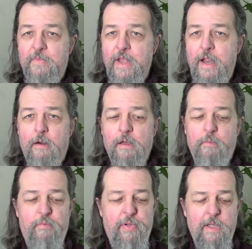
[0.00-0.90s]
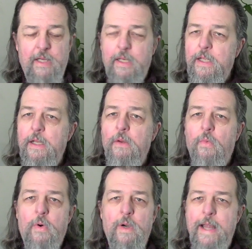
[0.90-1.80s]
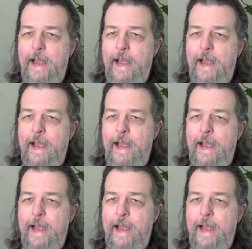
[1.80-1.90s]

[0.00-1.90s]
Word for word: they are completely worn